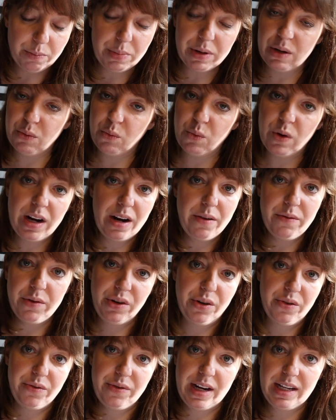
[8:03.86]
but whatever
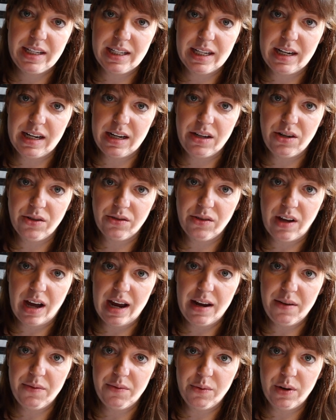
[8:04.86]
you're facing in your
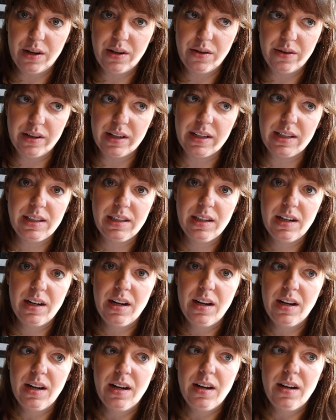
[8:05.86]
life, whether it's
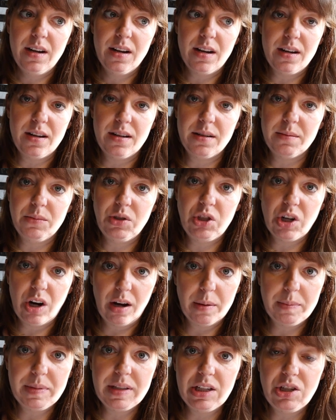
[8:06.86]
um,
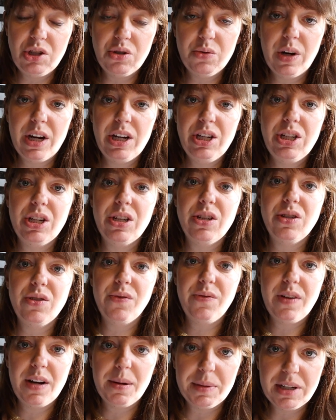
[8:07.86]
job situations
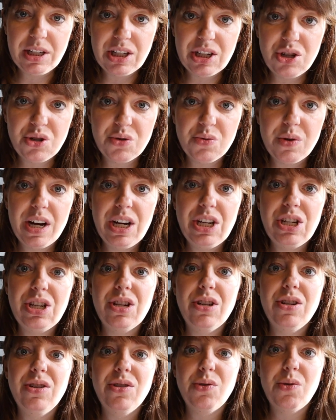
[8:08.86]
or family
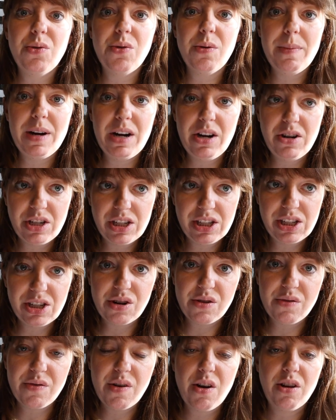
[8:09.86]
situations or marriages
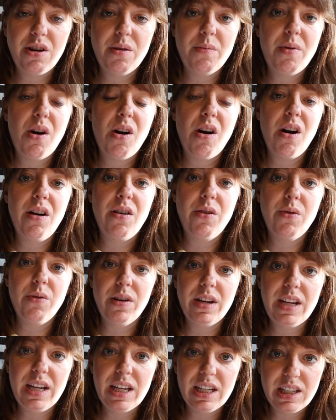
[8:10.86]
that are falling apart
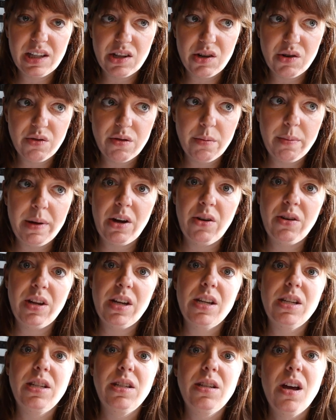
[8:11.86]
or kids that are
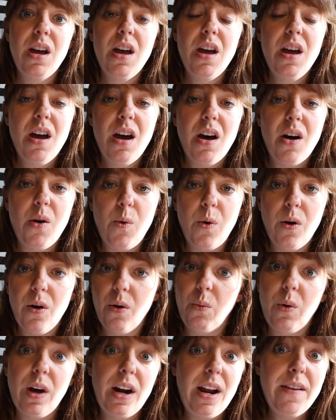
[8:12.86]
rebellious
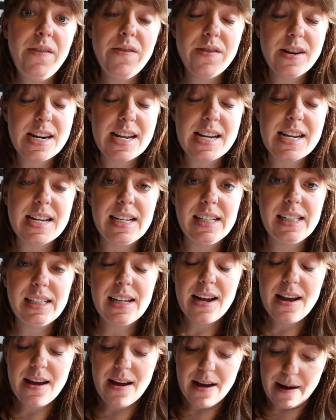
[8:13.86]
or whatever it is,
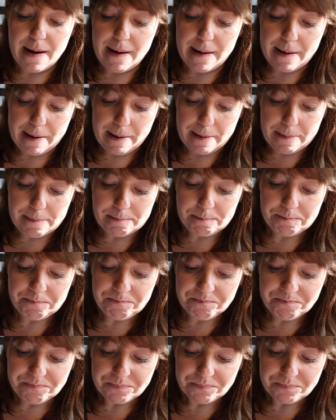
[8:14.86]
um,